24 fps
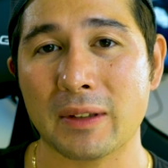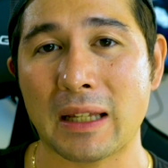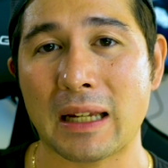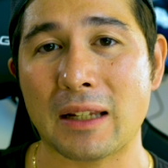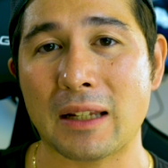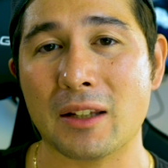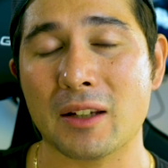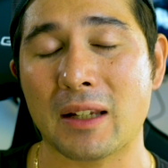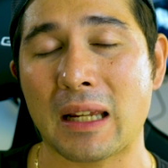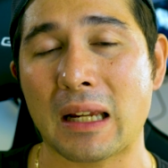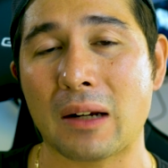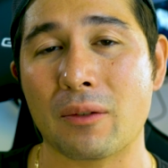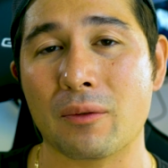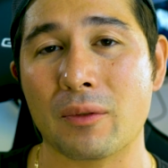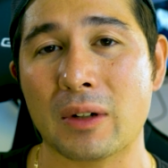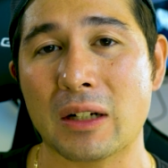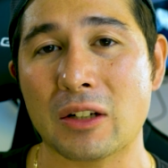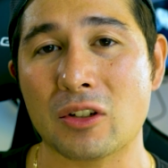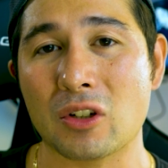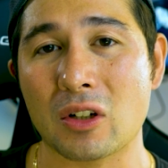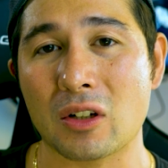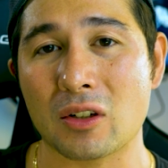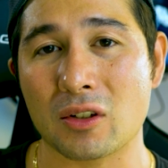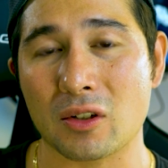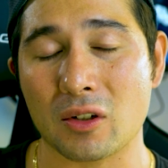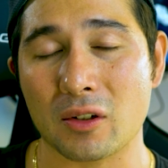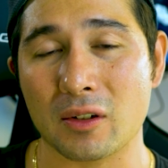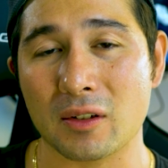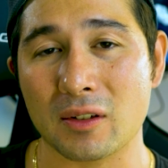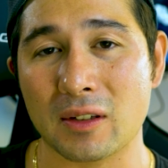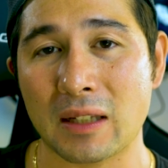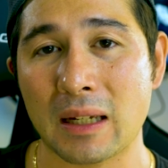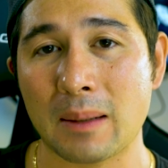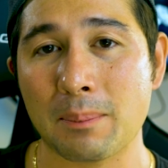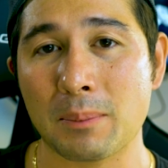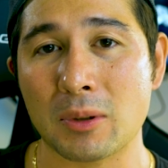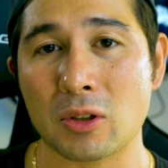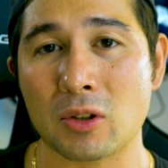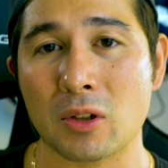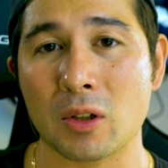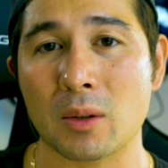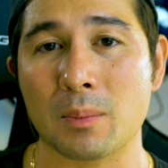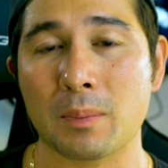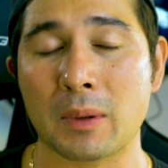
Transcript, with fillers: that you can't reach a certain temperature